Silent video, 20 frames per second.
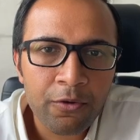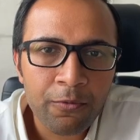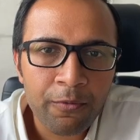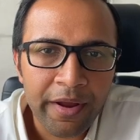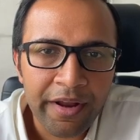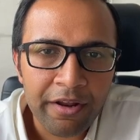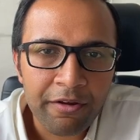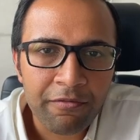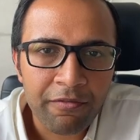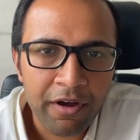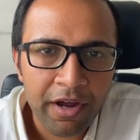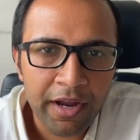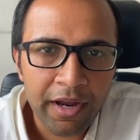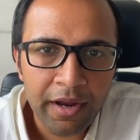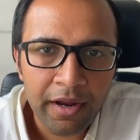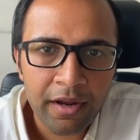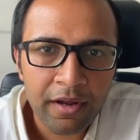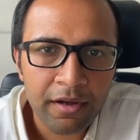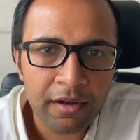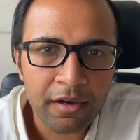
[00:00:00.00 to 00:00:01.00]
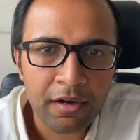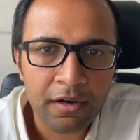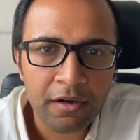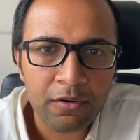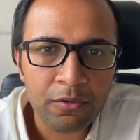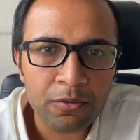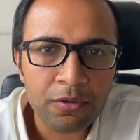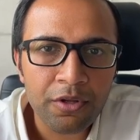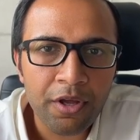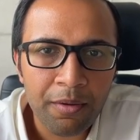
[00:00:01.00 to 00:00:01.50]
verify
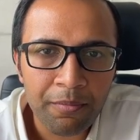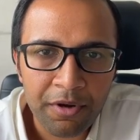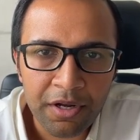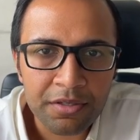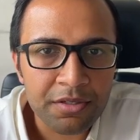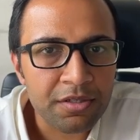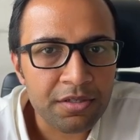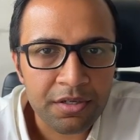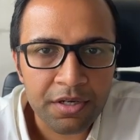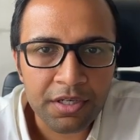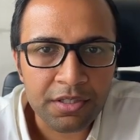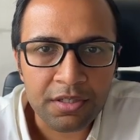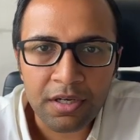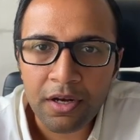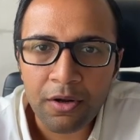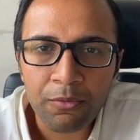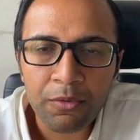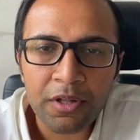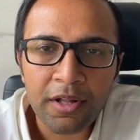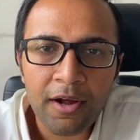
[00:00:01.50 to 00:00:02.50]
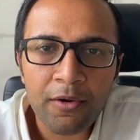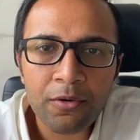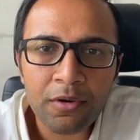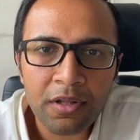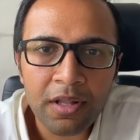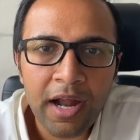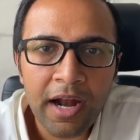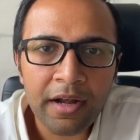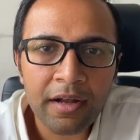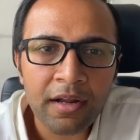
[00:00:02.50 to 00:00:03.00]
Udyam registration. Without
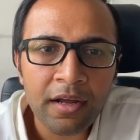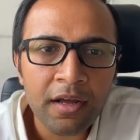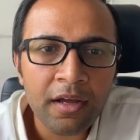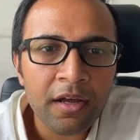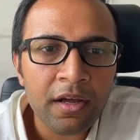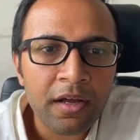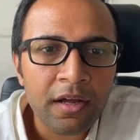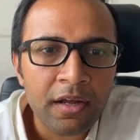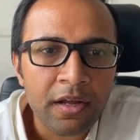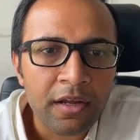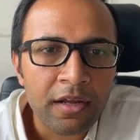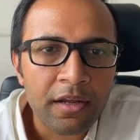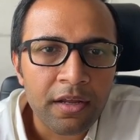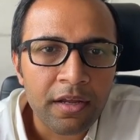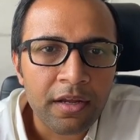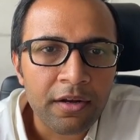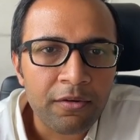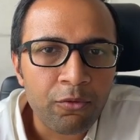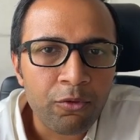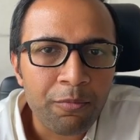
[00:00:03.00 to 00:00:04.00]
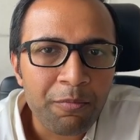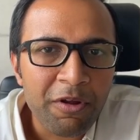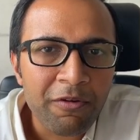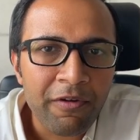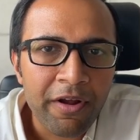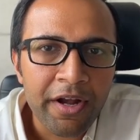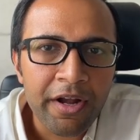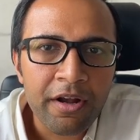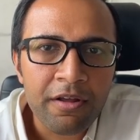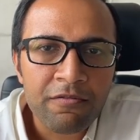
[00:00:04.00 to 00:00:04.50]
that, it would be
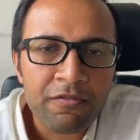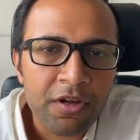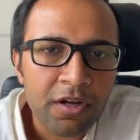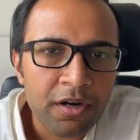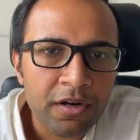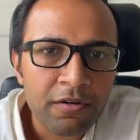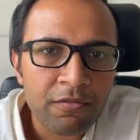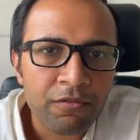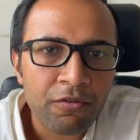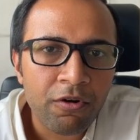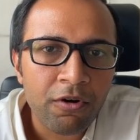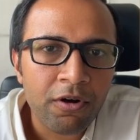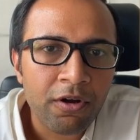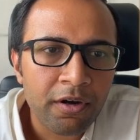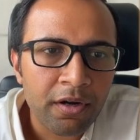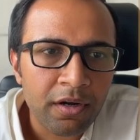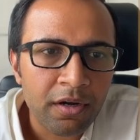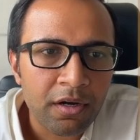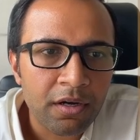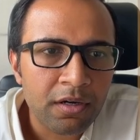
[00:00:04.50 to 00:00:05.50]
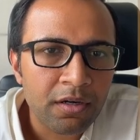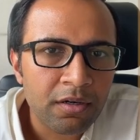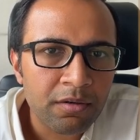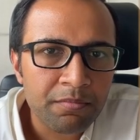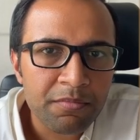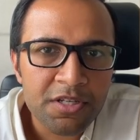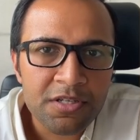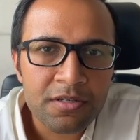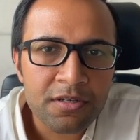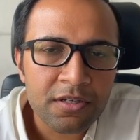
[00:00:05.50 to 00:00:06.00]
very difficult for a
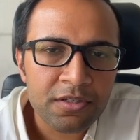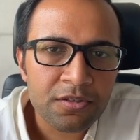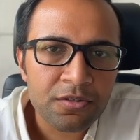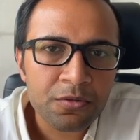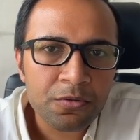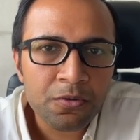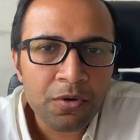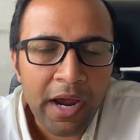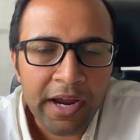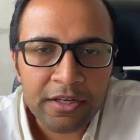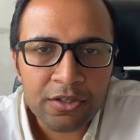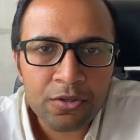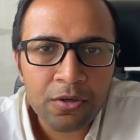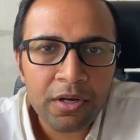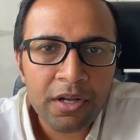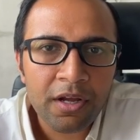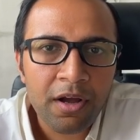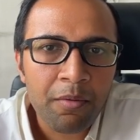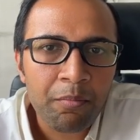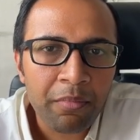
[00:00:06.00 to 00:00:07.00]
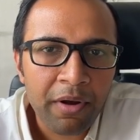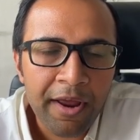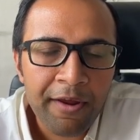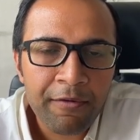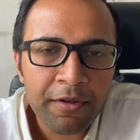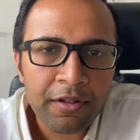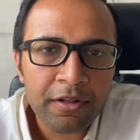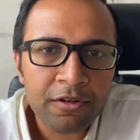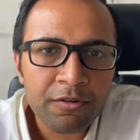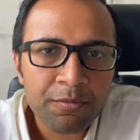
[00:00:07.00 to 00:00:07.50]
business to actually comply
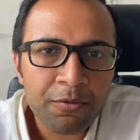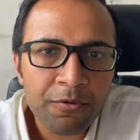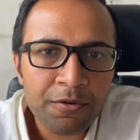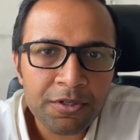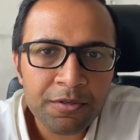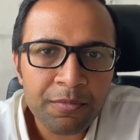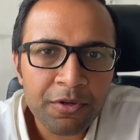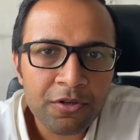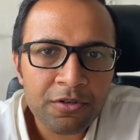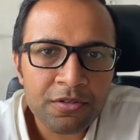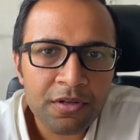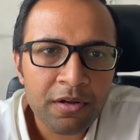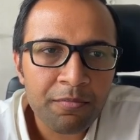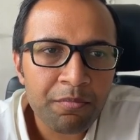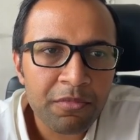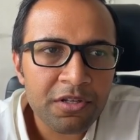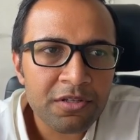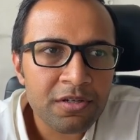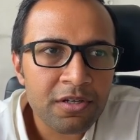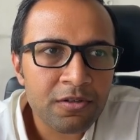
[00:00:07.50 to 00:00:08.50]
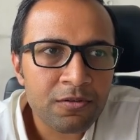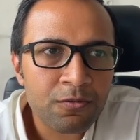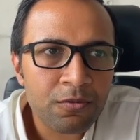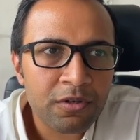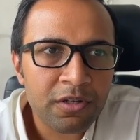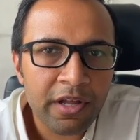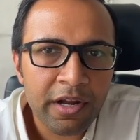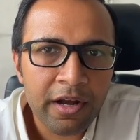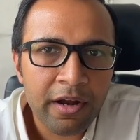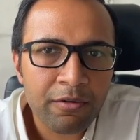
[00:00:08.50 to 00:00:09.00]
with this provision, because a business
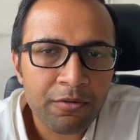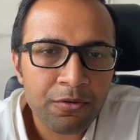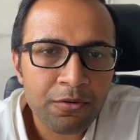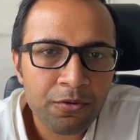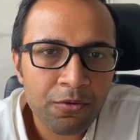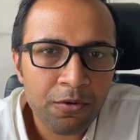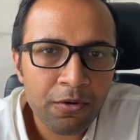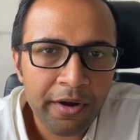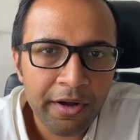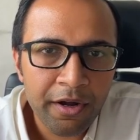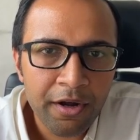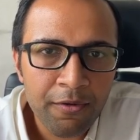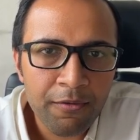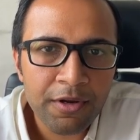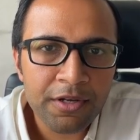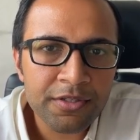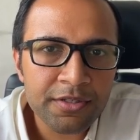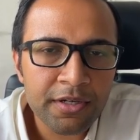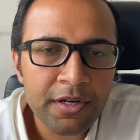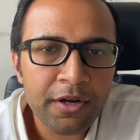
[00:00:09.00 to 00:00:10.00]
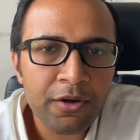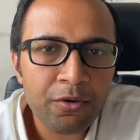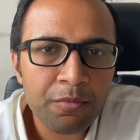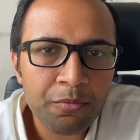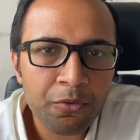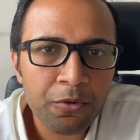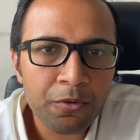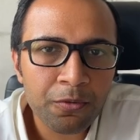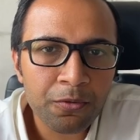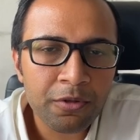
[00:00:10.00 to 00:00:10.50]
would then have to go individually to
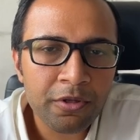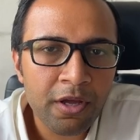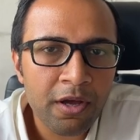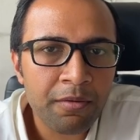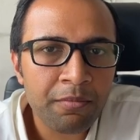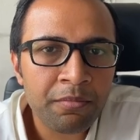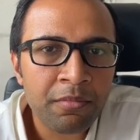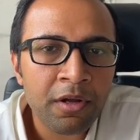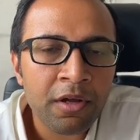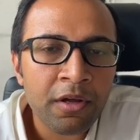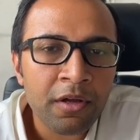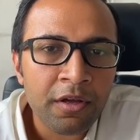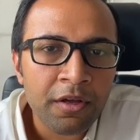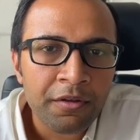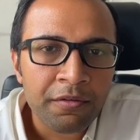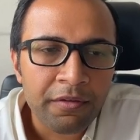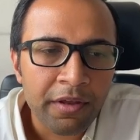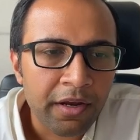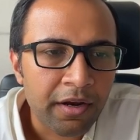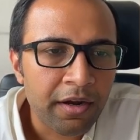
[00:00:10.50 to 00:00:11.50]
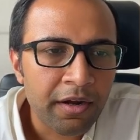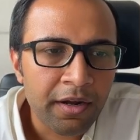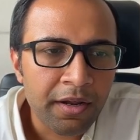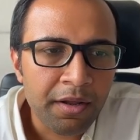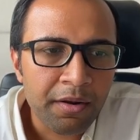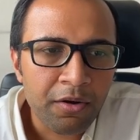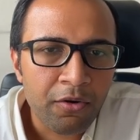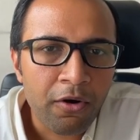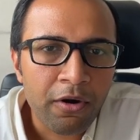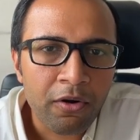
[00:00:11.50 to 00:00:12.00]
put Udyam.
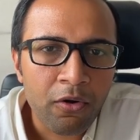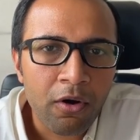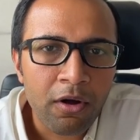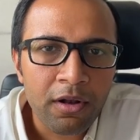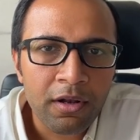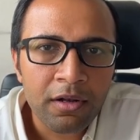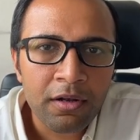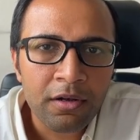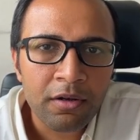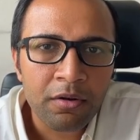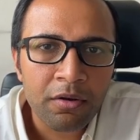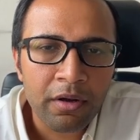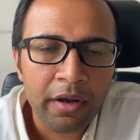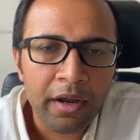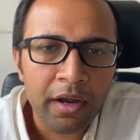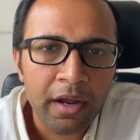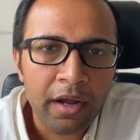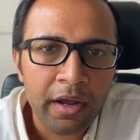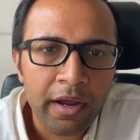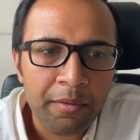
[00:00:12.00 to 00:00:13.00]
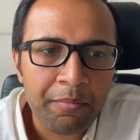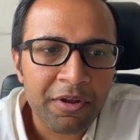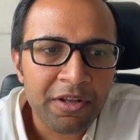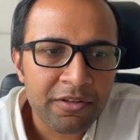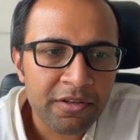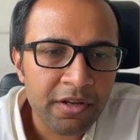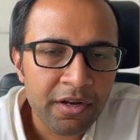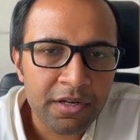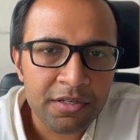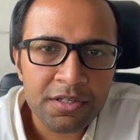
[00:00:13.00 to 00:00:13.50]
Secondly, not all
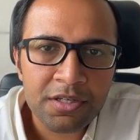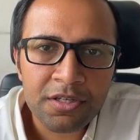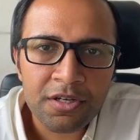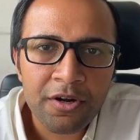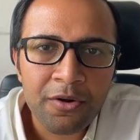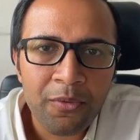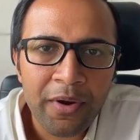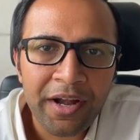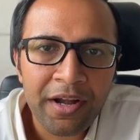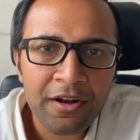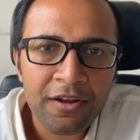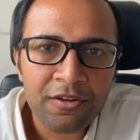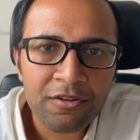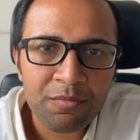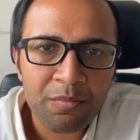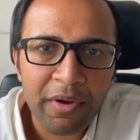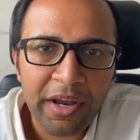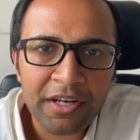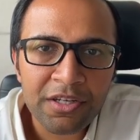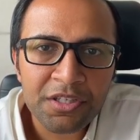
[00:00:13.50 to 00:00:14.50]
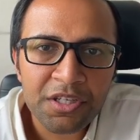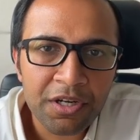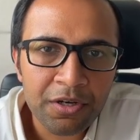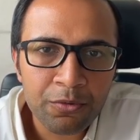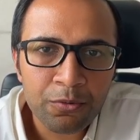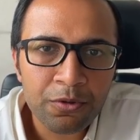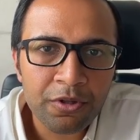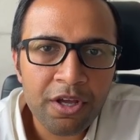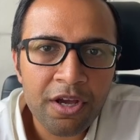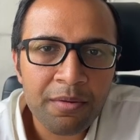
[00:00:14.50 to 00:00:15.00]
MSC registered vendors mention
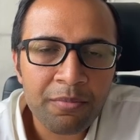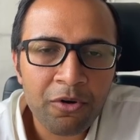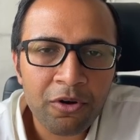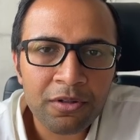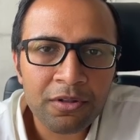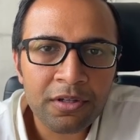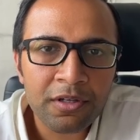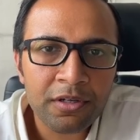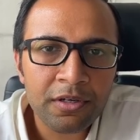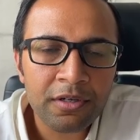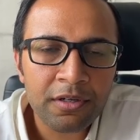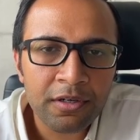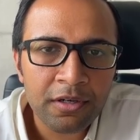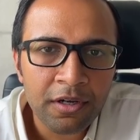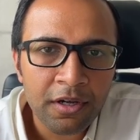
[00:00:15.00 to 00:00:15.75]
Udyam on the